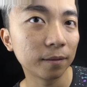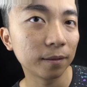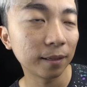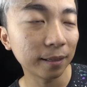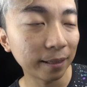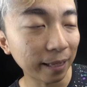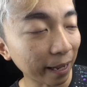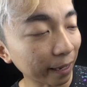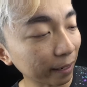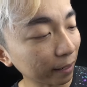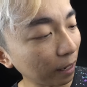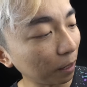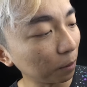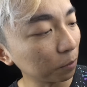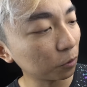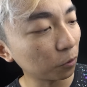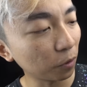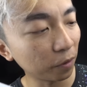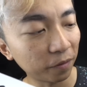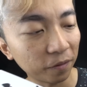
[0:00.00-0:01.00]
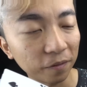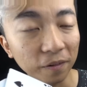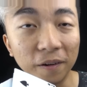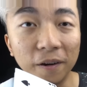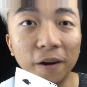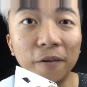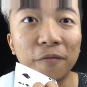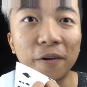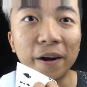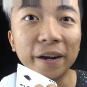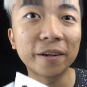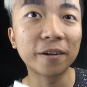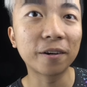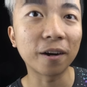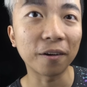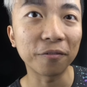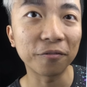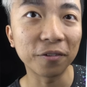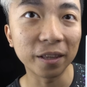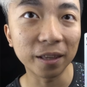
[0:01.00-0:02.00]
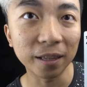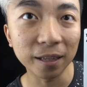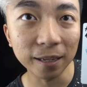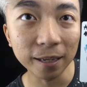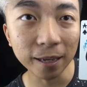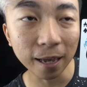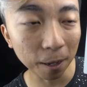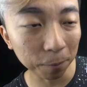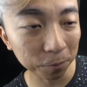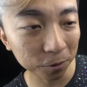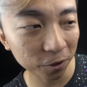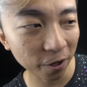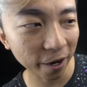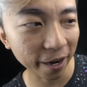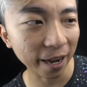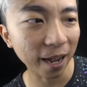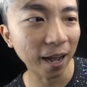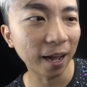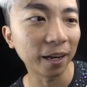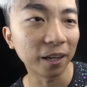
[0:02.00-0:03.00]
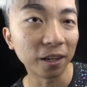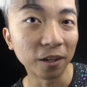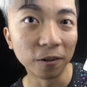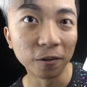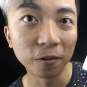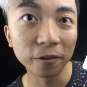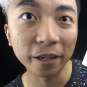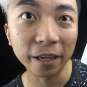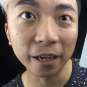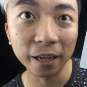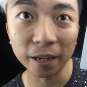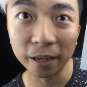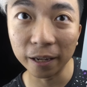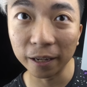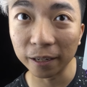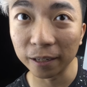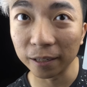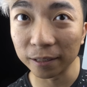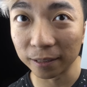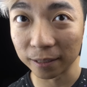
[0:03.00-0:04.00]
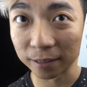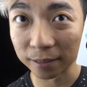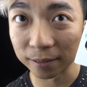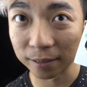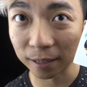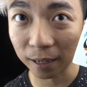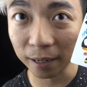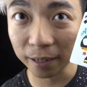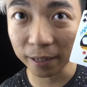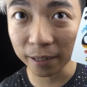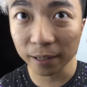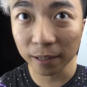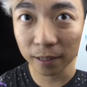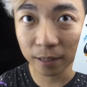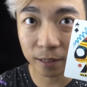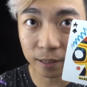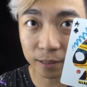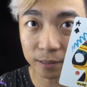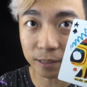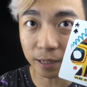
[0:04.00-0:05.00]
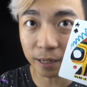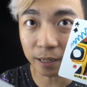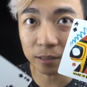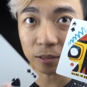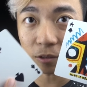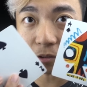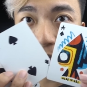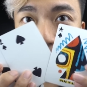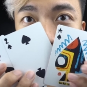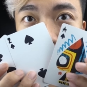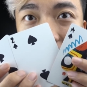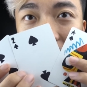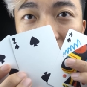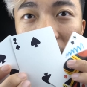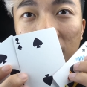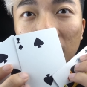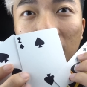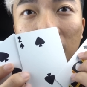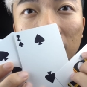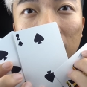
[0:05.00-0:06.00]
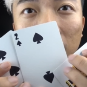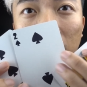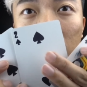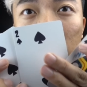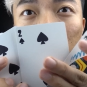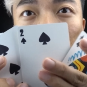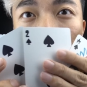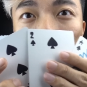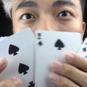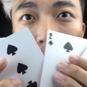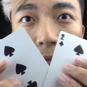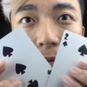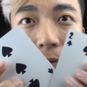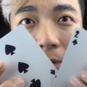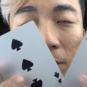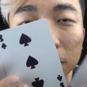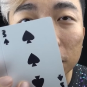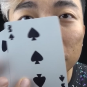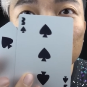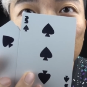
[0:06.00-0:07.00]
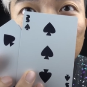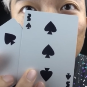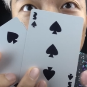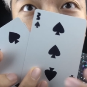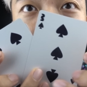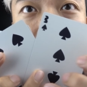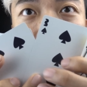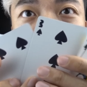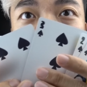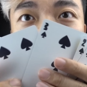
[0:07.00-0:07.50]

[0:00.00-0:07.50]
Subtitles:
The deck comes with a very graffiti, abstract art looking design. Here's the Ace of Spades, 2, 3,